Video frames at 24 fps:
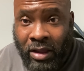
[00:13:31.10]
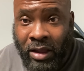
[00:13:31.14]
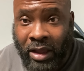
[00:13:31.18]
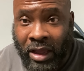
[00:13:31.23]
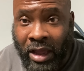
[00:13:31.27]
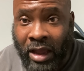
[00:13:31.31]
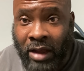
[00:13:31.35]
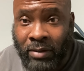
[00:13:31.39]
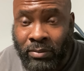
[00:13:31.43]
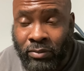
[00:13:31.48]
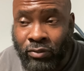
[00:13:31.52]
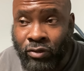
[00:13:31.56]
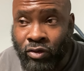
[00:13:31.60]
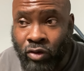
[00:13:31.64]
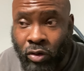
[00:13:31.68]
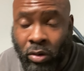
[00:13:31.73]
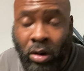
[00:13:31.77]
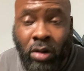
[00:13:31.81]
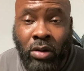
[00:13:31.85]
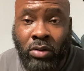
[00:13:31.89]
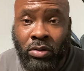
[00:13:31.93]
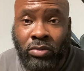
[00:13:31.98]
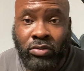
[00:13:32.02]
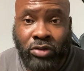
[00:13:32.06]
am
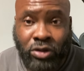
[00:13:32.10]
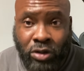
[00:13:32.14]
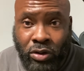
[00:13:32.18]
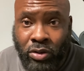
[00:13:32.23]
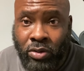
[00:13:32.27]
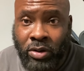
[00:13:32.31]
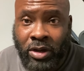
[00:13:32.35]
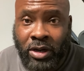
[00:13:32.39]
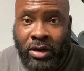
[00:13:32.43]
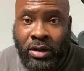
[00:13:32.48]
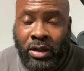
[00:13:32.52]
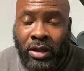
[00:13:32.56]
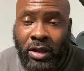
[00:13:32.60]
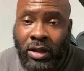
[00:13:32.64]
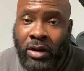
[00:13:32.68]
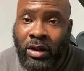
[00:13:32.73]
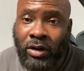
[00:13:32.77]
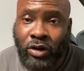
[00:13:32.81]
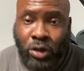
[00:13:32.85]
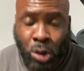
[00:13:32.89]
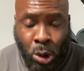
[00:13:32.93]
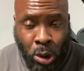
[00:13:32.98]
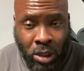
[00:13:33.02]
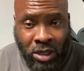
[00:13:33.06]
drawn to it,
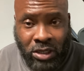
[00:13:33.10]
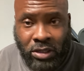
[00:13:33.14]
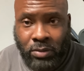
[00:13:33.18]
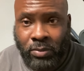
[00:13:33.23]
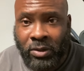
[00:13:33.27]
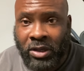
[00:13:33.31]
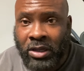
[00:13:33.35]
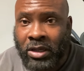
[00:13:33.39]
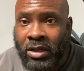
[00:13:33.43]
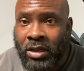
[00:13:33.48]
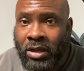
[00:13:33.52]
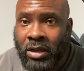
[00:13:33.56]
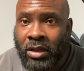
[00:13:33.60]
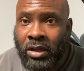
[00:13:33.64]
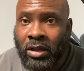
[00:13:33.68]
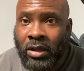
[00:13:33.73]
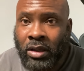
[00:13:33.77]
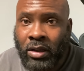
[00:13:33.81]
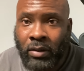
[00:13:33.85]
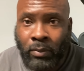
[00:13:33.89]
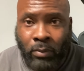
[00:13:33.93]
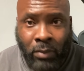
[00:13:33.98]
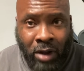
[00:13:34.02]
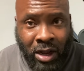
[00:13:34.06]
trust me,
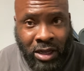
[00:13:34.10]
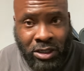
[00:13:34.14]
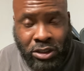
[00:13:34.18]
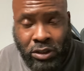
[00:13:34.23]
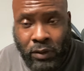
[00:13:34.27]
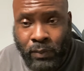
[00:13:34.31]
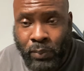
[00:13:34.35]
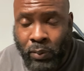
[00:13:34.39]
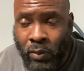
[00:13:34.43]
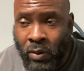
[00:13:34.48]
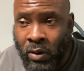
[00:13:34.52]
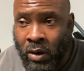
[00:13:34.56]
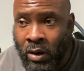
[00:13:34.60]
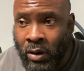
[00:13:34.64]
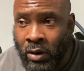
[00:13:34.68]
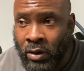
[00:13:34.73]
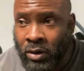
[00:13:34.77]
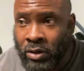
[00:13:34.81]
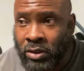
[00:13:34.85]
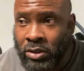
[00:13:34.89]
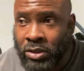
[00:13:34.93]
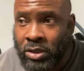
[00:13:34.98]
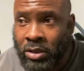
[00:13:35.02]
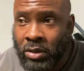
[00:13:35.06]
my
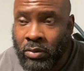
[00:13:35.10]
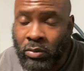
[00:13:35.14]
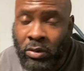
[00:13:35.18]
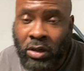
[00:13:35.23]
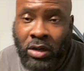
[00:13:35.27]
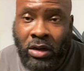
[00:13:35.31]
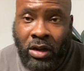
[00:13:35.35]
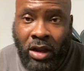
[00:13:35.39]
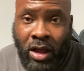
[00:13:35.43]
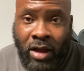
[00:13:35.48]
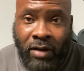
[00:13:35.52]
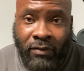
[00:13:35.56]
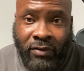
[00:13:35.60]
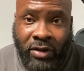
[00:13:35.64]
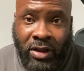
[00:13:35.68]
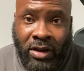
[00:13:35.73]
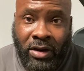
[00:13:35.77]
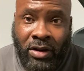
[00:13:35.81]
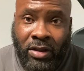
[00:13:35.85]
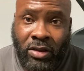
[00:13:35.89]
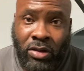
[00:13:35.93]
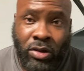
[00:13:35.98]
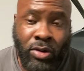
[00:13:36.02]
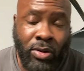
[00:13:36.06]
supporters would love it.
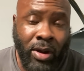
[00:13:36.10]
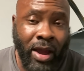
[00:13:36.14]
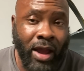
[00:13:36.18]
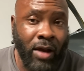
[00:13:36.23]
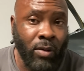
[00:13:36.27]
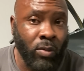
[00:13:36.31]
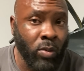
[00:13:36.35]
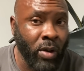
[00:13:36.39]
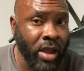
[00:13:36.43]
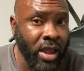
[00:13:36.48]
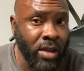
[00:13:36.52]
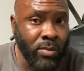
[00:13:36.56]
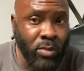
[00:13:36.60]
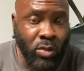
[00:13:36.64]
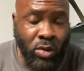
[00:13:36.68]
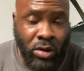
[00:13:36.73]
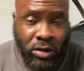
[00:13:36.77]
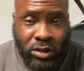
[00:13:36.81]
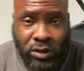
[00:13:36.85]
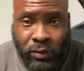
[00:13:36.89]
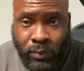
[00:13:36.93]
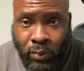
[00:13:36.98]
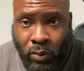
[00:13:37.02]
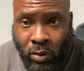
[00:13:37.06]
You have way more
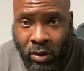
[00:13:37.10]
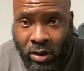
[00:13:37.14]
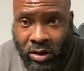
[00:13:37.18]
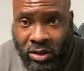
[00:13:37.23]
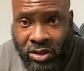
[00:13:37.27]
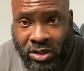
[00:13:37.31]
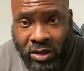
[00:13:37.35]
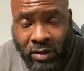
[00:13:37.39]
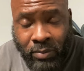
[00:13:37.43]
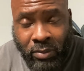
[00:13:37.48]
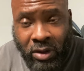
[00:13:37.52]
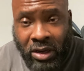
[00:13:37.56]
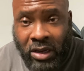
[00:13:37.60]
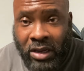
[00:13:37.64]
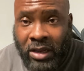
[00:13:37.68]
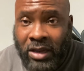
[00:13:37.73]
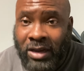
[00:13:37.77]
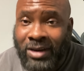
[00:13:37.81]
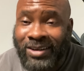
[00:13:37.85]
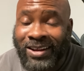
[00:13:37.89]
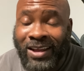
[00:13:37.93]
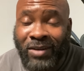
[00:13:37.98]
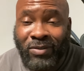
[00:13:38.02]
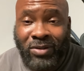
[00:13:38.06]
supporters than me.
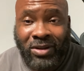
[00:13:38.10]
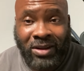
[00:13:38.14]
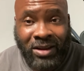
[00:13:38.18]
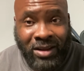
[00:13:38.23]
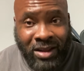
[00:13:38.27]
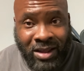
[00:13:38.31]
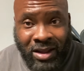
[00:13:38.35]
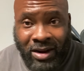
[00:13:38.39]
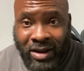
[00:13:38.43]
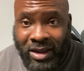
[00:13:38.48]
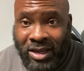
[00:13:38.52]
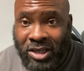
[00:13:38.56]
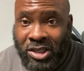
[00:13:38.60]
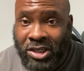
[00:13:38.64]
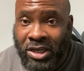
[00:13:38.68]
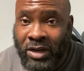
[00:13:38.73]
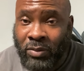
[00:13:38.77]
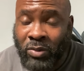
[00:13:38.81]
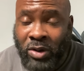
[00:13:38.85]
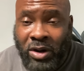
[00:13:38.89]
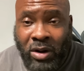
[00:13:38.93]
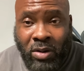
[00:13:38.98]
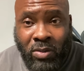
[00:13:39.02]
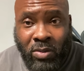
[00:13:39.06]
They would love that shit.
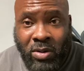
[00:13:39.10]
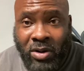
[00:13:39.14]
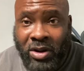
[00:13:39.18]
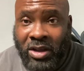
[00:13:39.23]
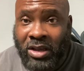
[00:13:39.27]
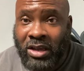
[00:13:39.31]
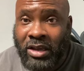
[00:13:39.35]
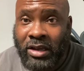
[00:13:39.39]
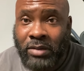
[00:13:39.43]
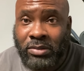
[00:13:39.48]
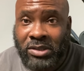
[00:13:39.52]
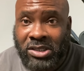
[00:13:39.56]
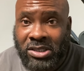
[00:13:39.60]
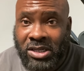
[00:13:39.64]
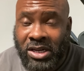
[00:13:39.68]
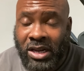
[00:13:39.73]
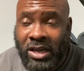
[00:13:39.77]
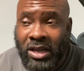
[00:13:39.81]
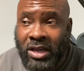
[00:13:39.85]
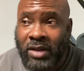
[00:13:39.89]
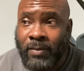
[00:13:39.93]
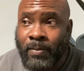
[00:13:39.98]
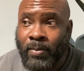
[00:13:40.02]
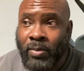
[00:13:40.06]
We don't want to keep
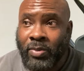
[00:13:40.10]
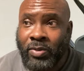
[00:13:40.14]
seeing